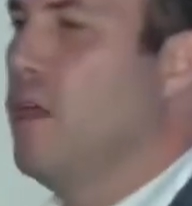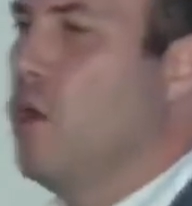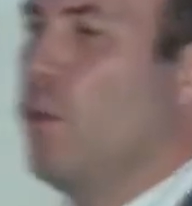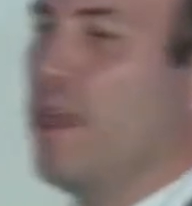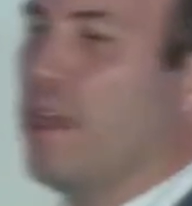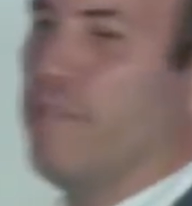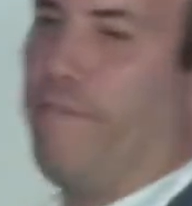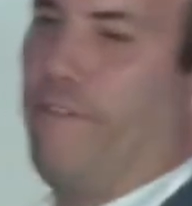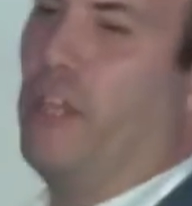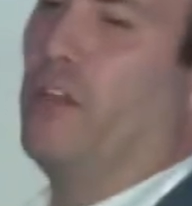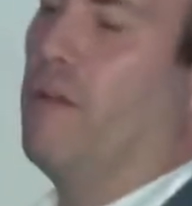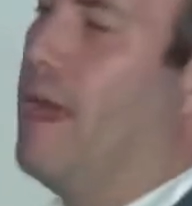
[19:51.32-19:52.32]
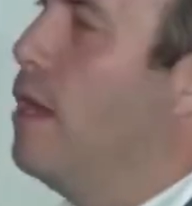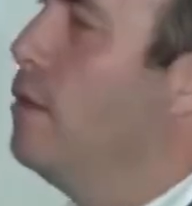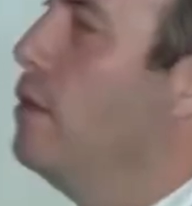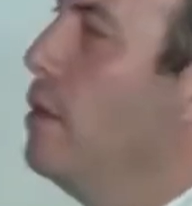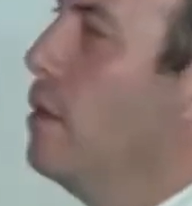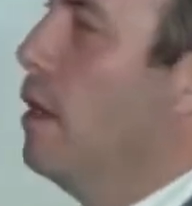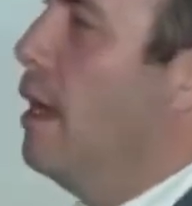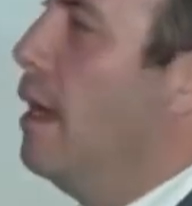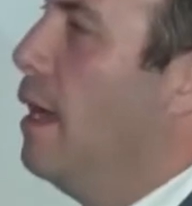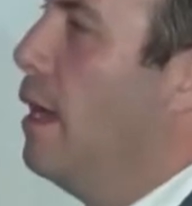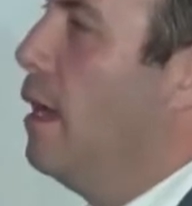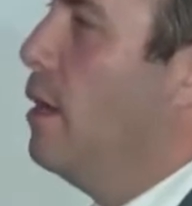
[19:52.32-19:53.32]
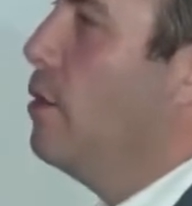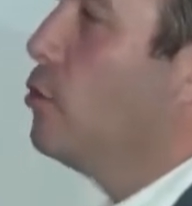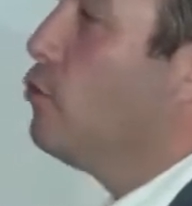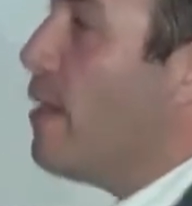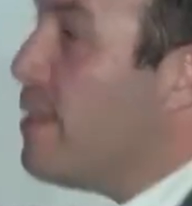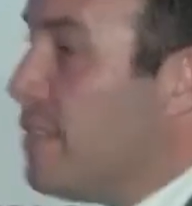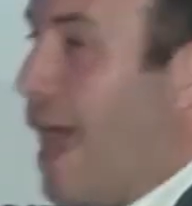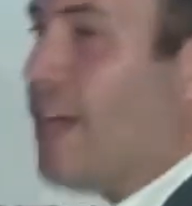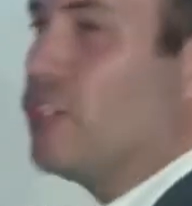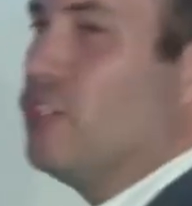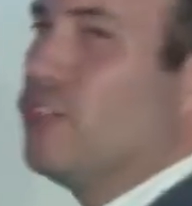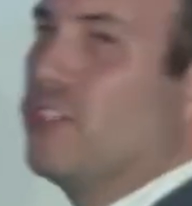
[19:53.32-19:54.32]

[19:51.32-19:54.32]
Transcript: We can figure out transactional